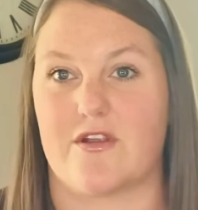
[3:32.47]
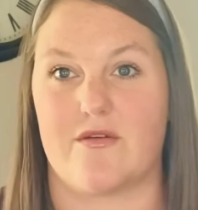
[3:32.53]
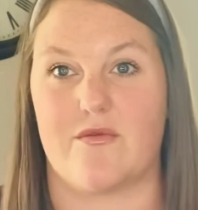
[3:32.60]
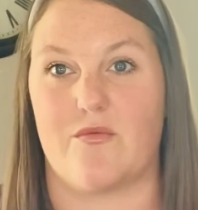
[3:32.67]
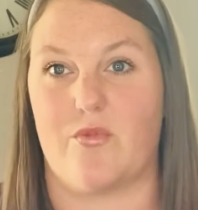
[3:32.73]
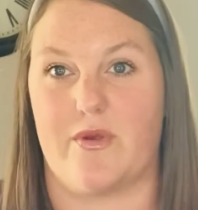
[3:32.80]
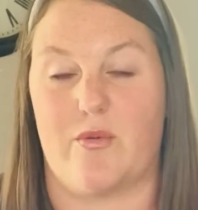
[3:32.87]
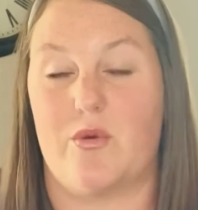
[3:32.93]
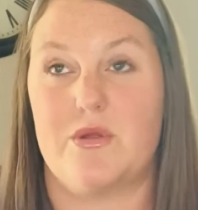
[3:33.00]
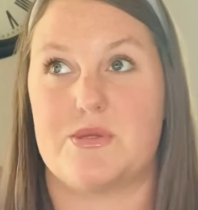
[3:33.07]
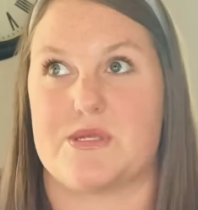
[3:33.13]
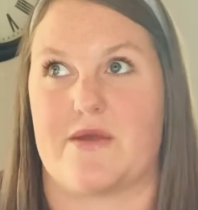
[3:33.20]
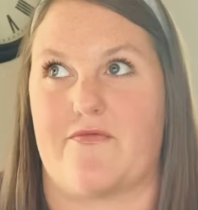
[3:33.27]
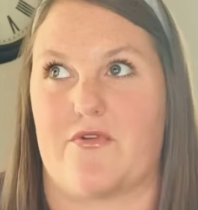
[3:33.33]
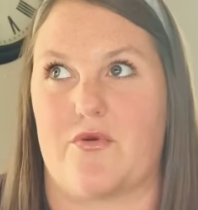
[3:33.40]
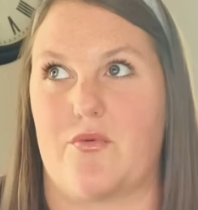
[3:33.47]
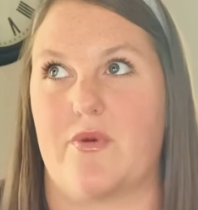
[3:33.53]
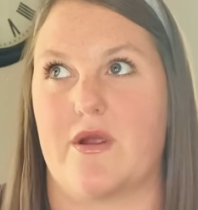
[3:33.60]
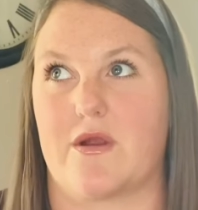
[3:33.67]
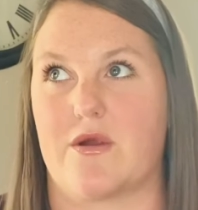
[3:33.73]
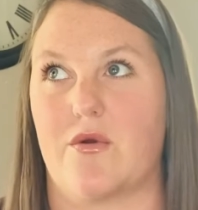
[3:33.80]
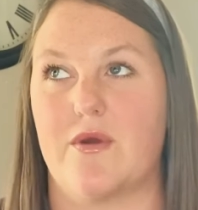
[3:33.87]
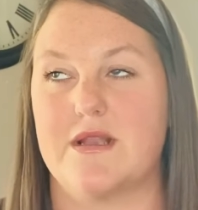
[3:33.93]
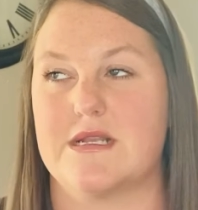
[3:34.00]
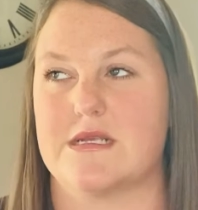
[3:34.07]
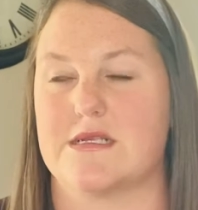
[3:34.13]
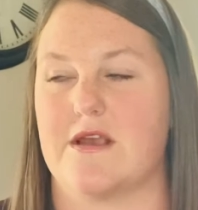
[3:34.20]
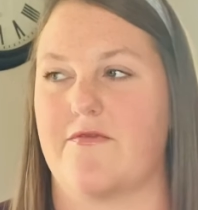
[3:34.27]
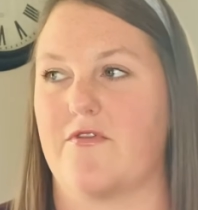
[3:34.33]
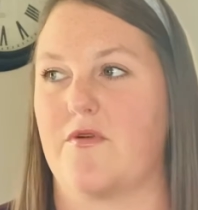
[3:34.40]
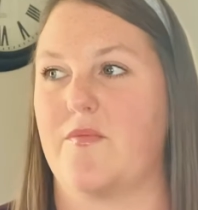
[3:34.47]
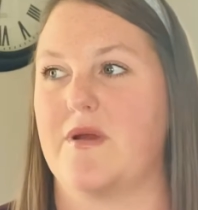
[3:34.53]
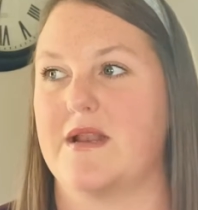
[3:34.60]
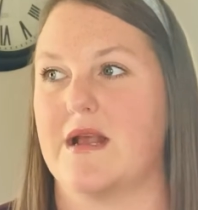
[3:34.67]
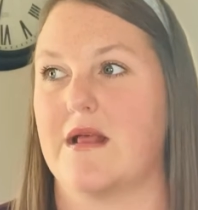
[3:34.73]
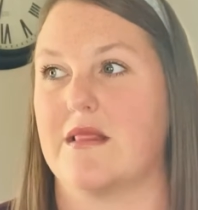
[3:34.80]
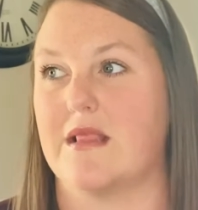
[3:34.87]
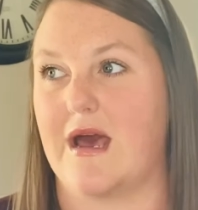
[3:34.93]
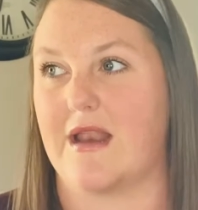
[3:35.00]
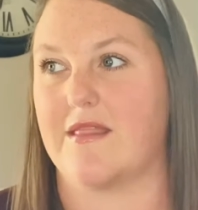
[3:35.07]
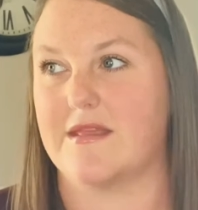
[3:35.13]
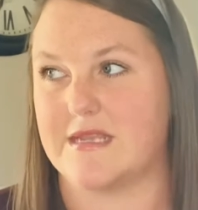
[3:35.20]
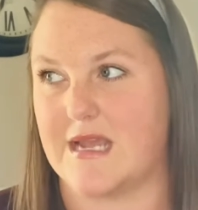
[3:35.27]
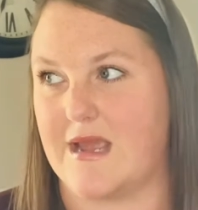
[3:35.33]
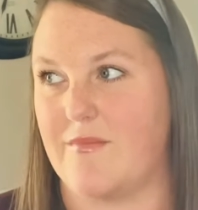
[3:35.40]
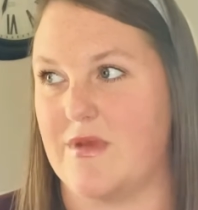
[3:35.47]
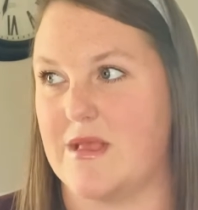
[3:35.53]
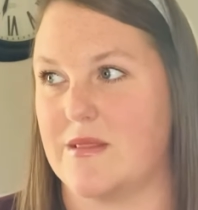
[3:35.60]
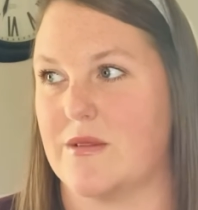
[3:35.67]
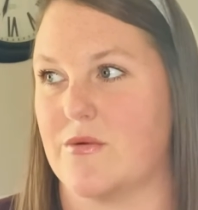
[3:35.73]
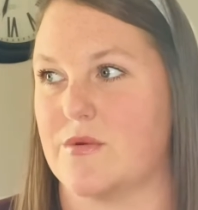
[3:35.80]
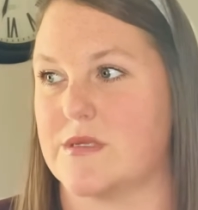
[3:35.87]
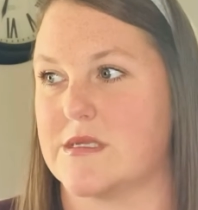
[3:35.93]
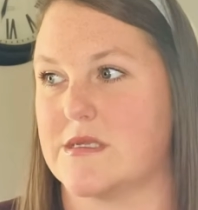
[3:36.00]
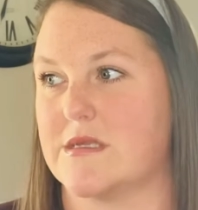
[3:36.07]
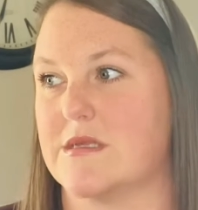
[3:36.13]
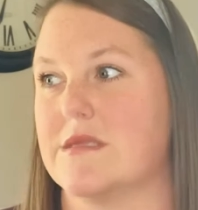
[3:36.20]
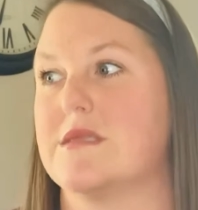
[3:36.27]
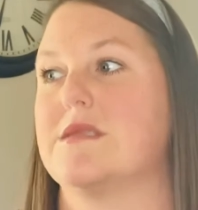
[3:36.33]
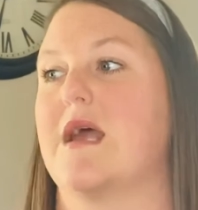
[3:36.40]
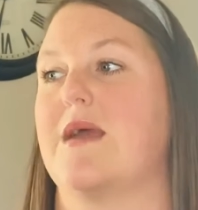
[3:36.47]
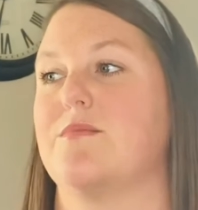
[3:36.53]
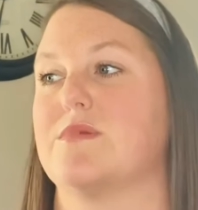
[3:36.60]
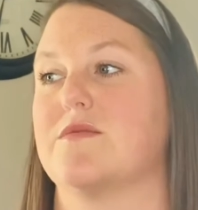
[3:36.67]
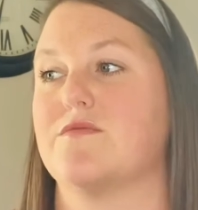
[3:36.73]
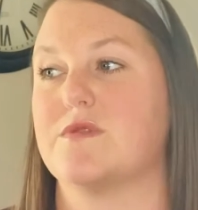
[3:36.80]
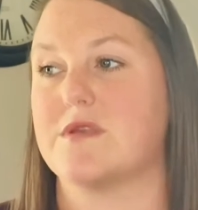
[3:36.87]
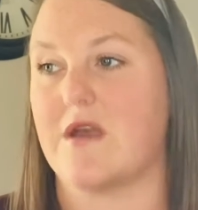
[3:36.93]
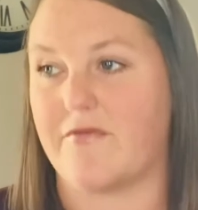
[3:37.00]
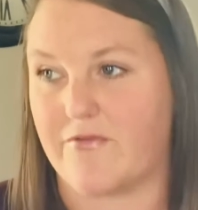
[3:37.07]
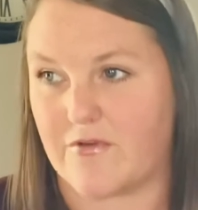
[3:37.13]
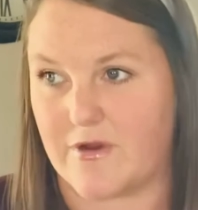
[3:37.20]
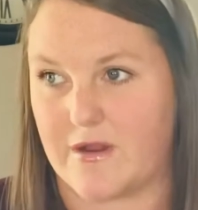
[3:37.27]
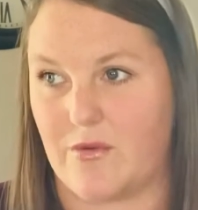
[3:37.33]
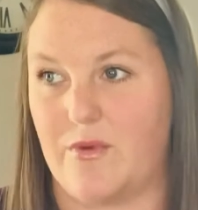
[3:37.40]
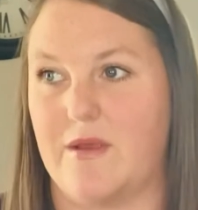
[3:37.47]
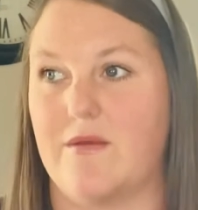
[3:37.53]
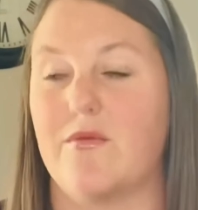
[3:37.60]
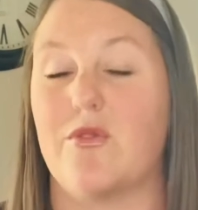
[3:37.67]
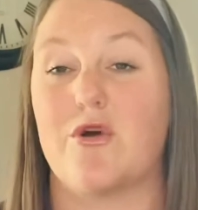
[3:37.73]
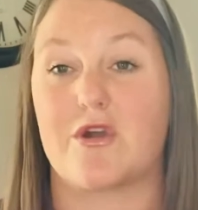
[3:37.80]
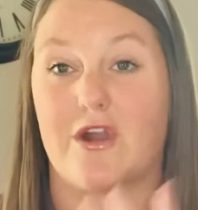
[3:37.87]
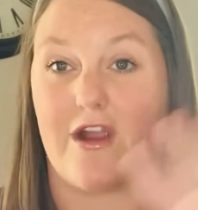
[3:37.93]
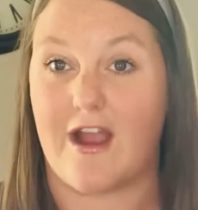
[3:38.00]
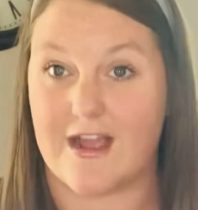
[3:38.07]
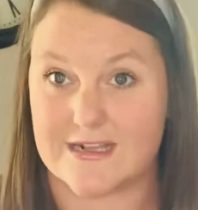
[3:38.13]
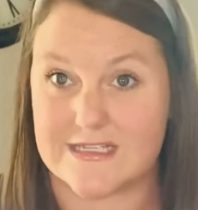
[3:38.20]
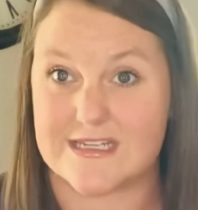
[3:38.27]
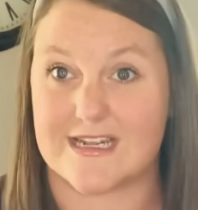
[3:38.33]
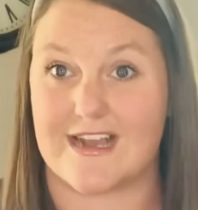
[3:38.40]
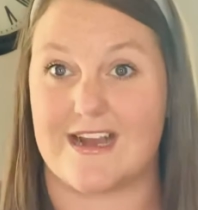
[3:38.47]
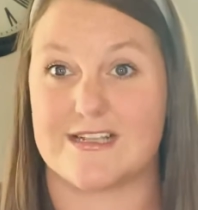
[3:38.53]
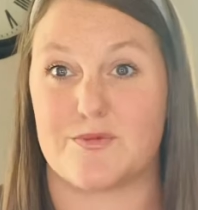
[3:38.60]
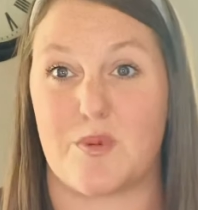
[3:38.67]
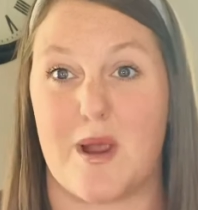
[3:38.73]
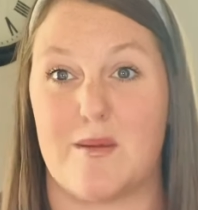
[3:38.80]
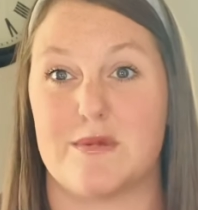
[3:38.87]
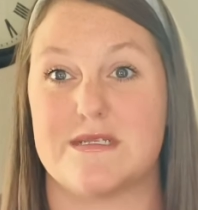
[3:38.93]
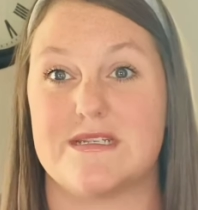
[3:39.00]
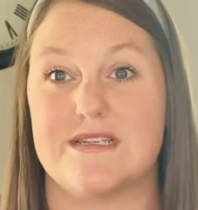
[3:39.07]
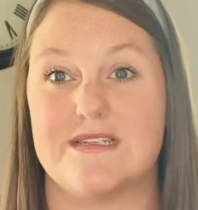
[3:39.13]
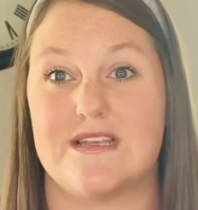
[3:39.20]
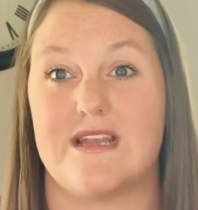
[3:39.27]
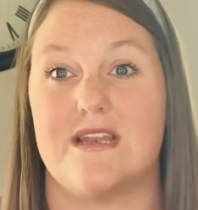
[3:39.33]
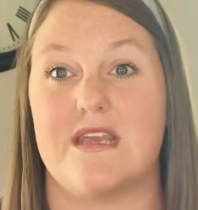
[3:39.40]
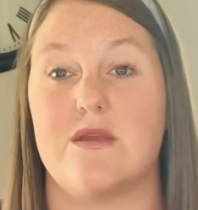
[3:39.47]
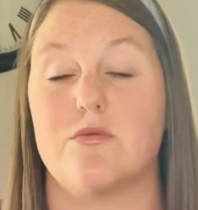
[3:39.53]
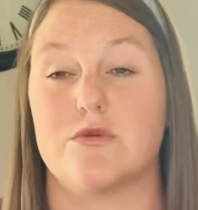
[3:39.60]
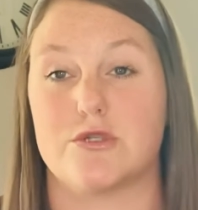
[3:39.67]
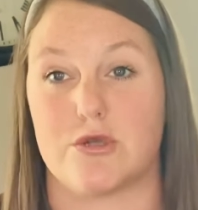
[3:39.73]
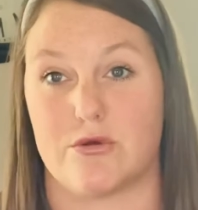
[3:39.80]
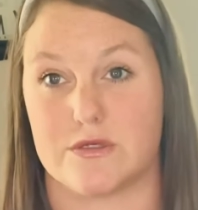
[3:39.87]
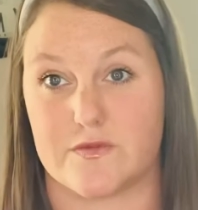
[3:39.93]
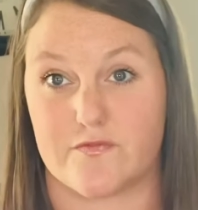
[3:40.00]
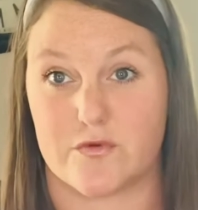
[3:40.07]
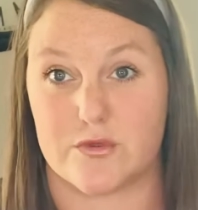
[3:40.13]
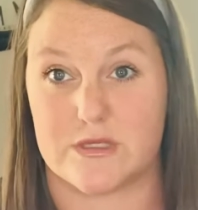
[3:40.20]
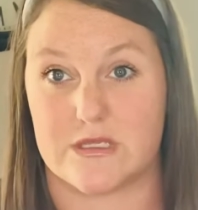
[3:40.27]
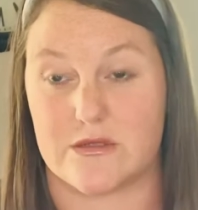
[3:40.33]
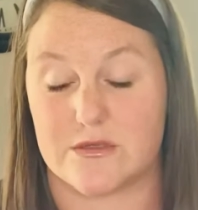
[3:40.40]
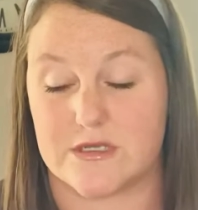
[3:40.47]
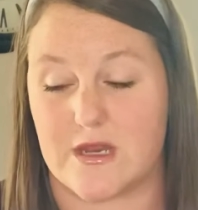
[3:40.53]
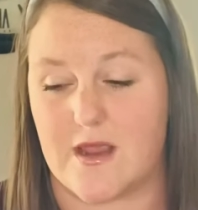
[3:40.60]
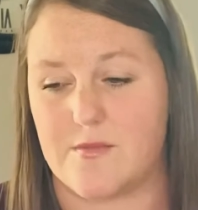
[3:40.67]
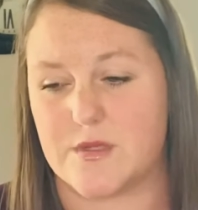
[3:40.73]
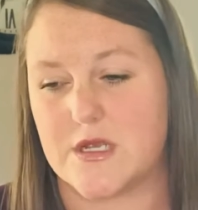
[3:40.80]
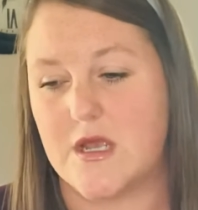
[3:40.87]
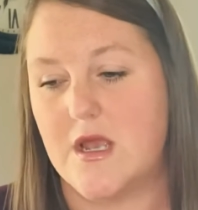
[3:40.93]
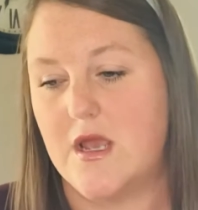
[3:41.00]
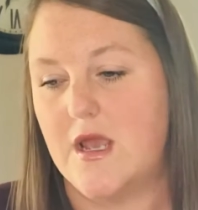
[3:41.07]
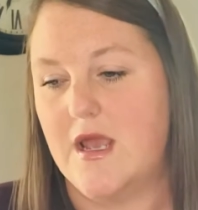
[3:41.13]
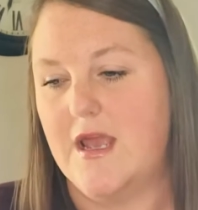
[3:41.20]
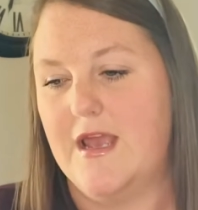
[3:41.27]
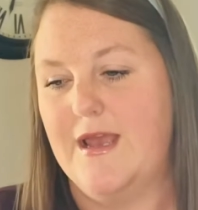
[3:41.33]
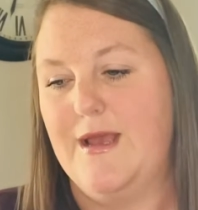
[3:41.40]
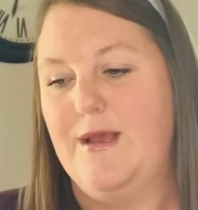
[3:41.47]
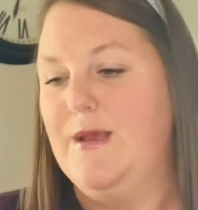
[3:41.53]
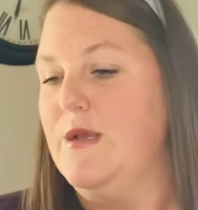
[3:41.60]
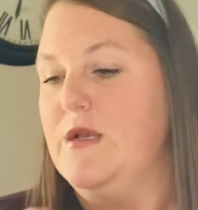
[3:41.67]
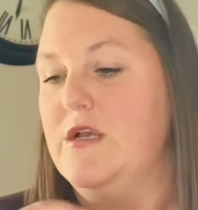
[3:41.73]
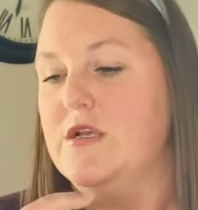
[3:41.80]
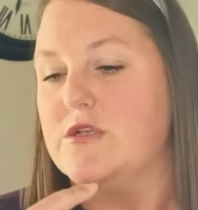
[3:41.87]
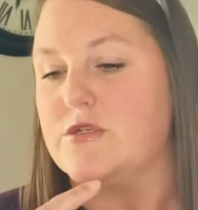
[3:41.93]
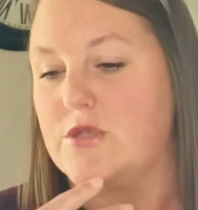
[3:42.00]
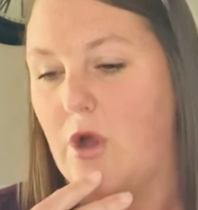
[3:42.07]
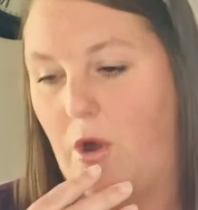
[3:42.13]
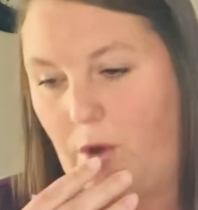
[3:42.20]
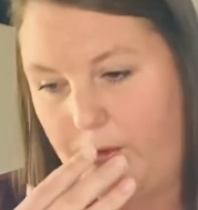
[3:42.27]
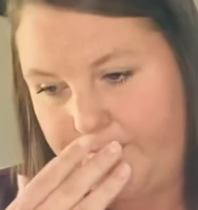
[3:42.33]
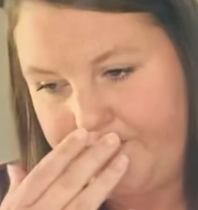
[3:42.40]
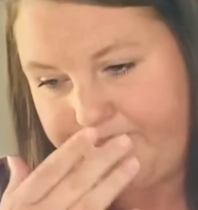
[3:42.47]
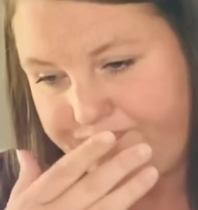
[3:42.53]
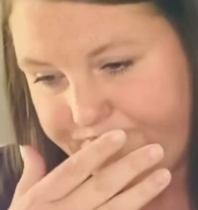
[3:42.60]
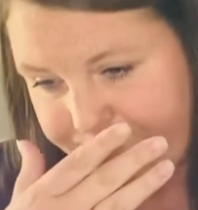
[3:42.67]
We will suffer, we are going to suffer, but a lot of the time in those times of suffering, we look our eyes to God's promises and he will show us fruits in those times. So